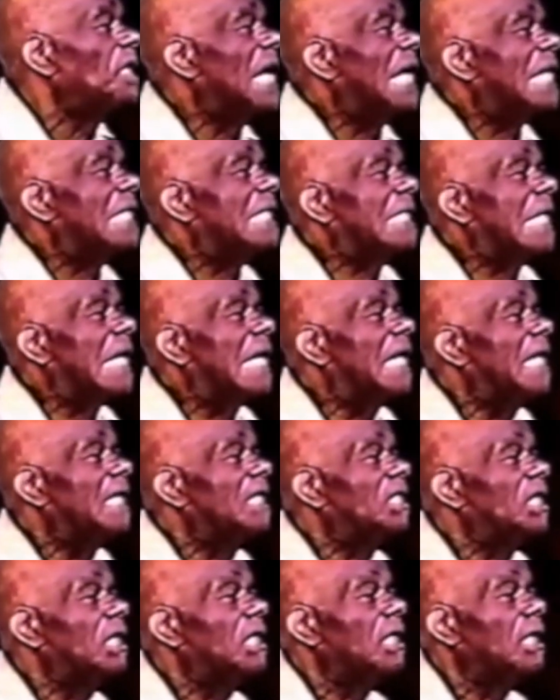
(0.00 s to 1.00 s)
the next day
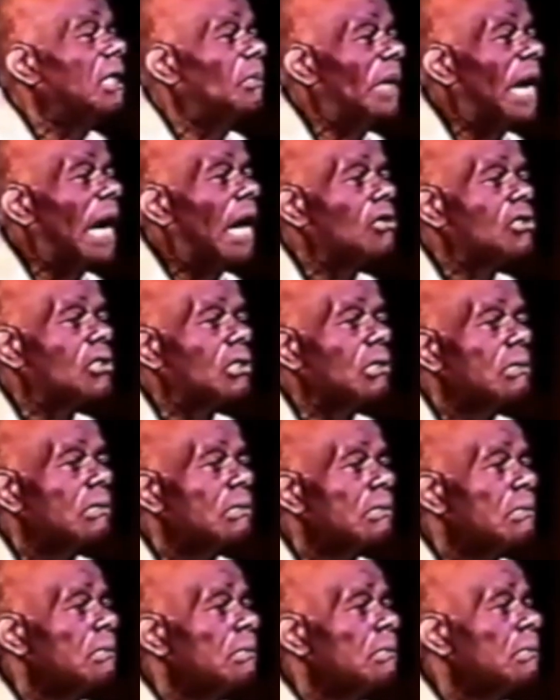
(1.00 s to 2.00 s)
and see the comparison?
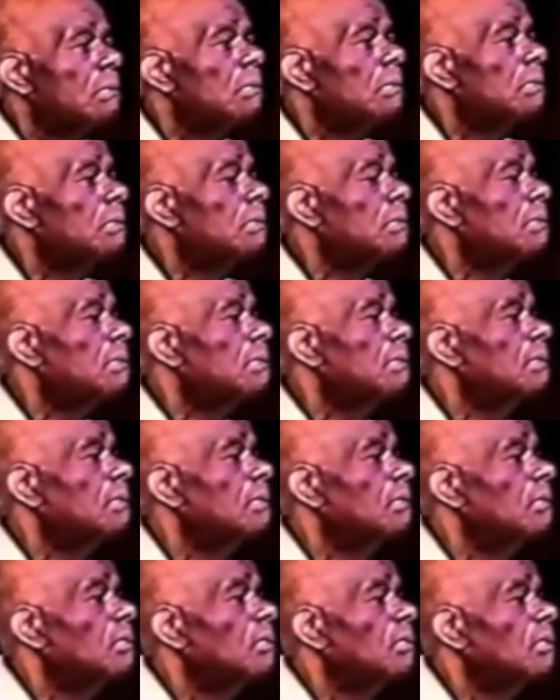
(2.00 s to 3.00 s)

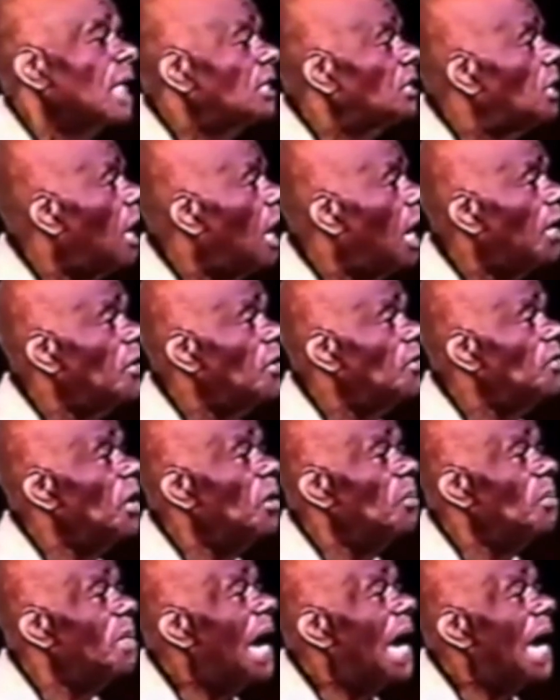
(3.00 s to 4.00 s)
That's hard on
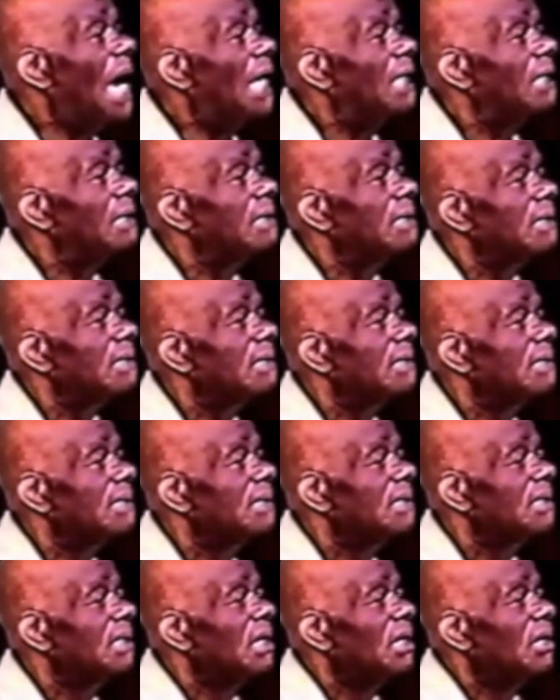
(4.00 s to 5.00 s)
your mind.
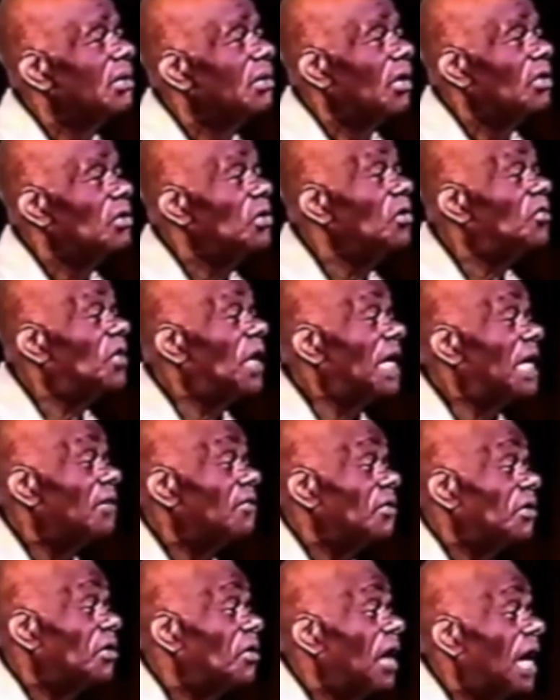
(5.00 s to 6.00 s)
Because you think
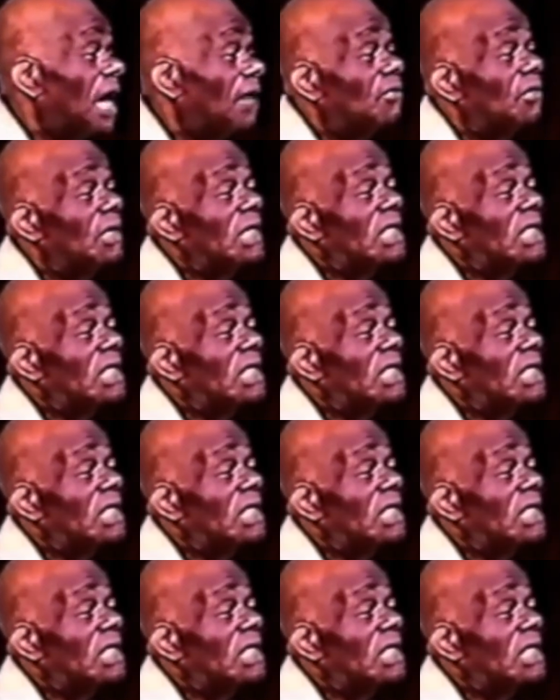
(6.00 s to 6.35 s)
if you don't have